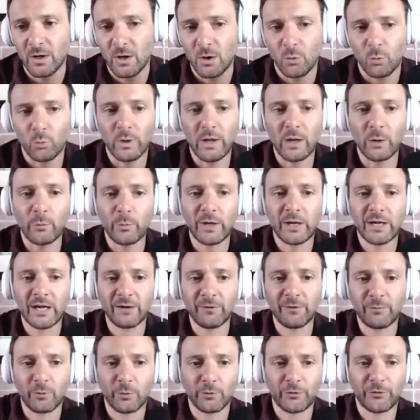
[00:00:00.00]
where we can,
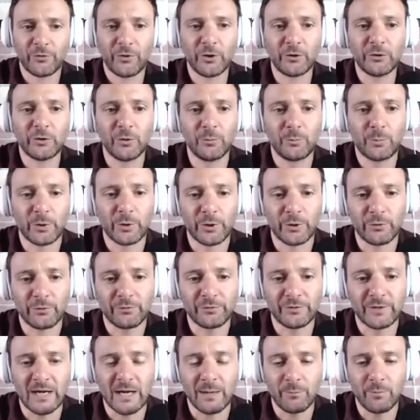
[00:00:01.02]
for a certain period of
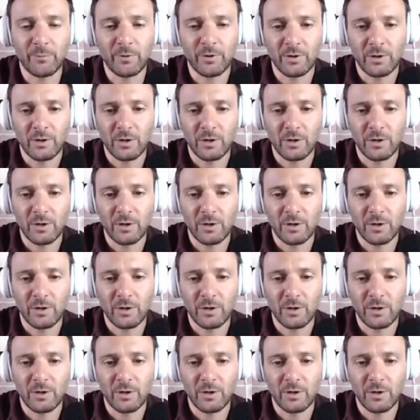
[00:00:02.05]
time,